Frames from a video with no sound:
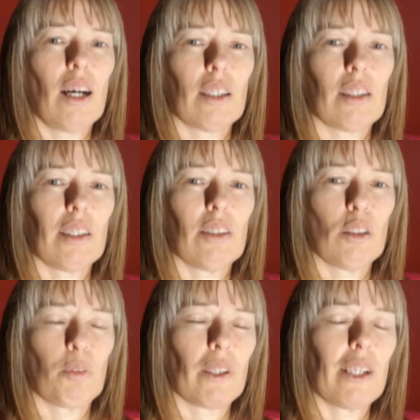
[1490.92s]
click
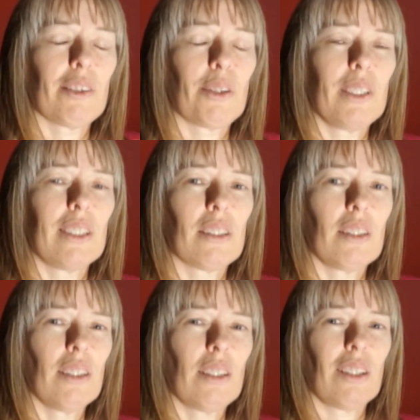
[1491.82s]
on the prayer request
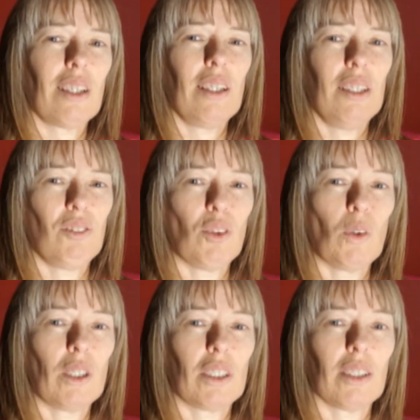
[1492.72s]
link if you're
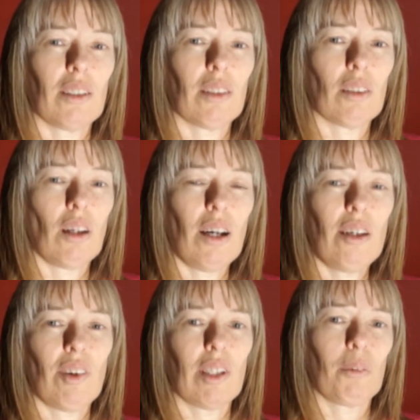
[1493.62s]
watching
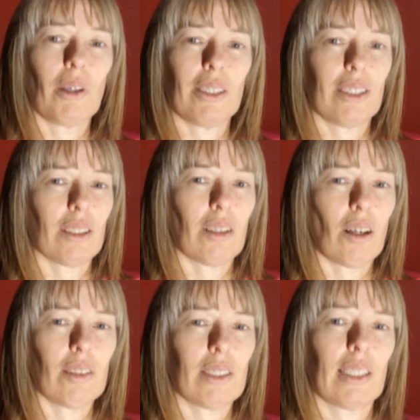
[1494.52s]
live. Otherwise, you can
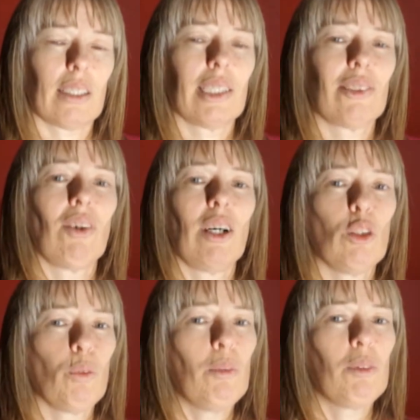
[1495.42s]
contact us
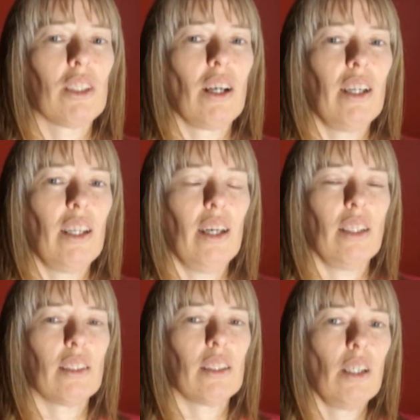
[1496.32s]
via the website
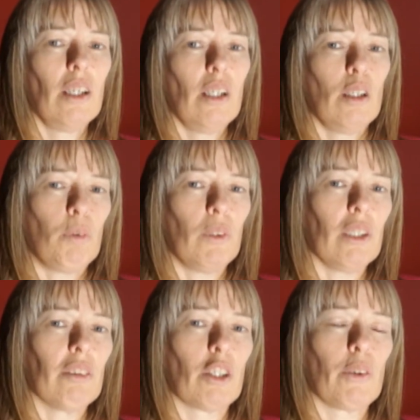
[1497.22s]
and put
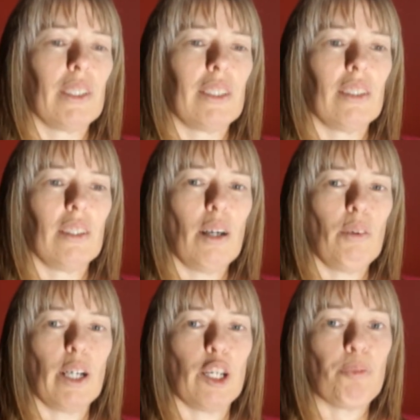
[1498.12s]
your request in
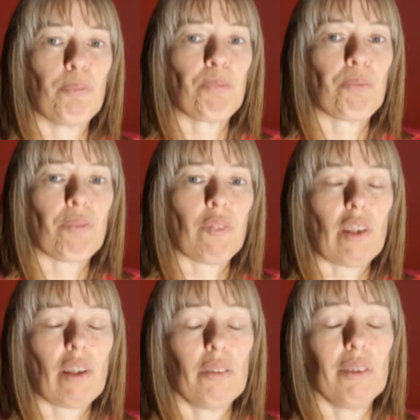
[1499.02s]
that way.
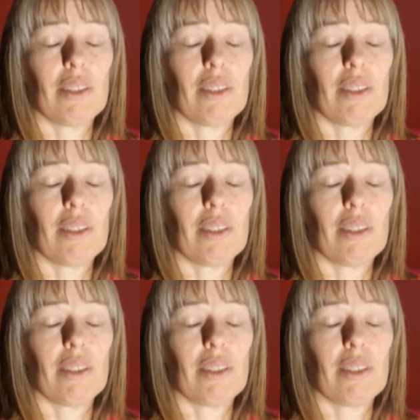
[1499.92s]
We